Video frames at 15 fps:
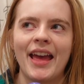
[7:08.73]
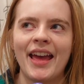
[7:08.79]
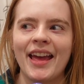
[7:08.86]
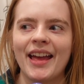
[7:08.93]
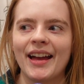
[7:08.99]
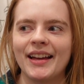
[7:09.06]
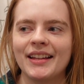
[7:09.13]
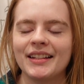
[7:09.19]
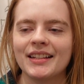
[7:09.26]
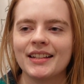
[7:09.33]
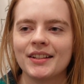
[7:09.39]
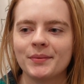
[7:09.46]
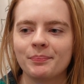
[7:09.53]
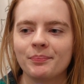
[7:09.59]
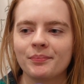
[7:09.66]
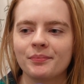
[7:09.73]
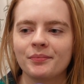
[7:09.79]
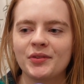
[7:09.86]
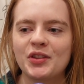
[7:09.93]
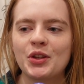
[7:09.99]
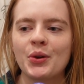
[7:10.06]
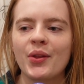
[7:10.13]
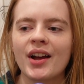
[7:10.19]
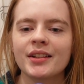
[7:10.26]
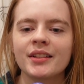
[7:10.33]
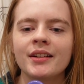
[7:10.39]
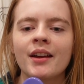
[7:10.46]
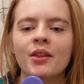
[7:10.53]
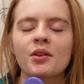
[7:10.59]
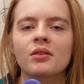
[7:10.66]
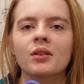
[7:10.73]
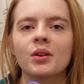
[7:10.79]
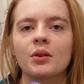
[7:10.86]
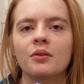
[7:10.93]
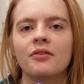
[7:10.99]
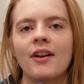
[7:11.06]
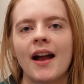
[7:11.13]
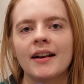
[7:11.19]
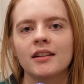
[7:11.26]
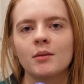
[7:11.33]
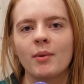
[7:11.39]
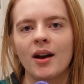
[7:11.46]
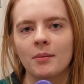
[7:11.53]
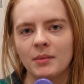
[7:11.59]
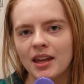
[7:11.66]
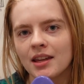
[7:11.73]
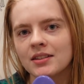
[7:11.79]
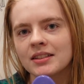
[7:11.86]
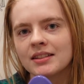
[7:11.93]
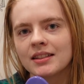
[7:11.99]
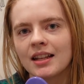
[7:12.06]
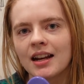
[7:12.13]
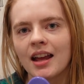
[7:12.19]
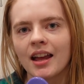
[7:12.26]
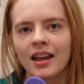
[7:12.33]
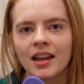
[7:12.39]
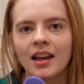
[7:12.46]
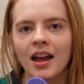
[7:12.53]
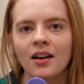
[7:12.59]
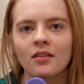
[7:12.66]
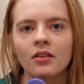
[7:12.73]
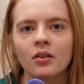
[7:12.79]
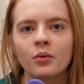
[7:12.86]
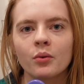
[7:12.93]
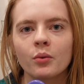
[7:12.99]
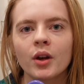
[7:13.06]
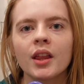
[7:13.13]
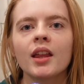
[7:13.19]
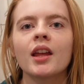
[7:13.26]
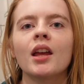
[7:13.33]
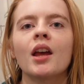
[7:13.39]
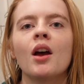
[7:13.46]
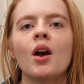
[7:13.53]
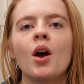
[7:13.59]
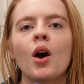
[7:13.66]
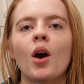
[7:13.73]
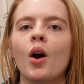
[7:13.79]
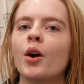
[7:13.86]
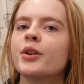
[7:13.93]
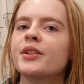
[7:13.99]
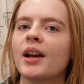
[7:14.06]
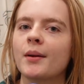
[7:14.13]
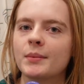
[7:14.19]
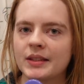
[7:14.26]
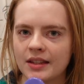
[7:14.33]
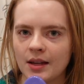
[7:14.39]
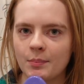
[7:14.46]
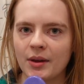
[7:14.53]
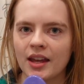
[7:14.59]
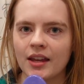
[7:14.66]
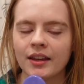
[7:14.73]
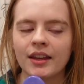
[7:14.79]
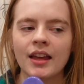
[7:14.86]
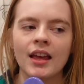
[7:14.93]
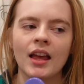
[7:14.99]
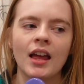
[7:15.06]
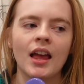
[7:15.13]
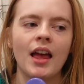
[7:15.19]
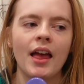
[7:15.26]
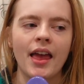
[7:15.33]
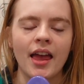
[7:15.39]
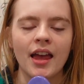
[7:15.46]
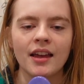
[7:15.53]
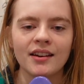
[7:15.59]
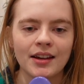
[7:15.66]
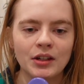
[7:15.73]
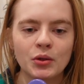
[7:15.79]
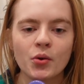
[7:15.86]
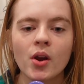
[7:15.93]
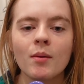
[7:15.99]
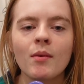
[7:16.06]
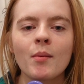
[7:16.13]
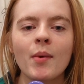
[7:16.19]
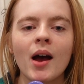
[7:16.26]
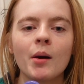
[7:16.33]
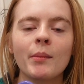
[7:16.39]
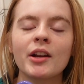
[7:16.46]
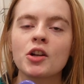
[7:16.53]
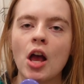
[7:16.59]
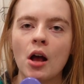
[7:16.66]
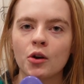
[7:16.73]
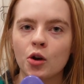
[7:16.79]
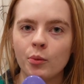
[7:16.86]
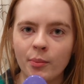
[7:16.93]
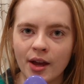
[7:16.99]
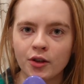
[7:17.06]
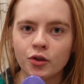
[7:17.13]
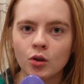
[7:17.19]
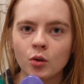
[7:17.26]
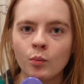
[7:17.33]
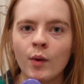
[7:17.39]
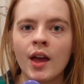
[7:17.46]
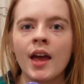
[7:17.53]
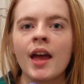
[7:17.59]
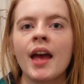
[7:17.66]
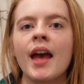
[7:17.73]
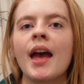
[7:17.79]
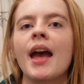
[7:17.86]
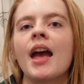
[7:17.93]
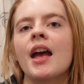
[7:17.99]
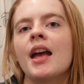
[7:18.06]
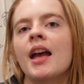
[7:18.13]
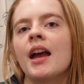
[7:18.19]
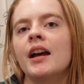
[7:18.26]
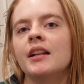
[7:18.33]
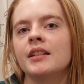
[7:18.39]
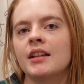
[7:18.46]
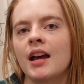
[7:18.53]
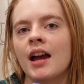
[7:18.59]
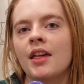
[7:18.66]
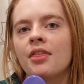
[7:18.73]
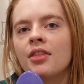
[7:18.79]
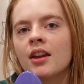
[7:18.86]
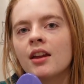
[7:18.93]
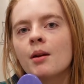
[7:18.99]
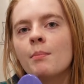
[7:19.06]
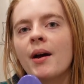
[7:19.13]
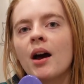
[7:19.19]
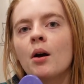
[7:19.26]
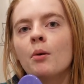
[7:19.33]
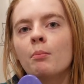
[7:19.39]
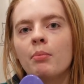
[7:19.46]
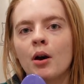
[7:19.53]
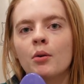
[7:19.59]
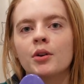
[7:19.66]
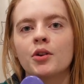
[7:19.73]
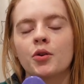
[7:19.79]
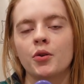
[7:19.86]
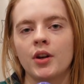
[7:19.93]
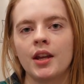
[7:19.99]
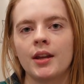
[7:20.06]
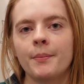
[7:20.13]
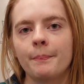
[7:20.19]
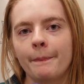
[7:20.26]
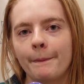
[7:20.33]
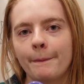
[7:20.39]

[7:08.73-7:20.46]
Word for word: And so that's another little fact about me that I have really hard time sleeping. And I dream about my childhood bedroom, and I think about poetry.